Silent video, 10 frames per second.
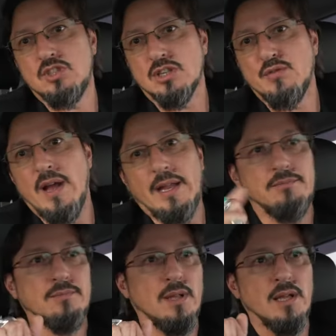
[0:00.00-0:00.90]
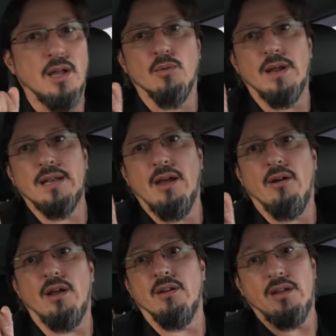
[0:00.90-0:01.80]
just fine. Right now,
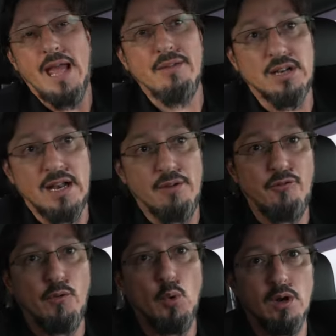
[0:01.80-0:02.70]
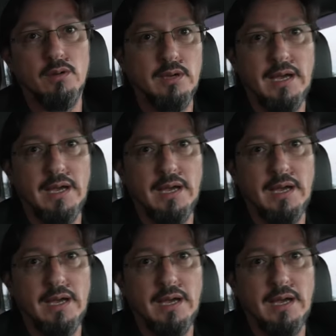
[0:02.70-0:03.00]
I, I have it at F4.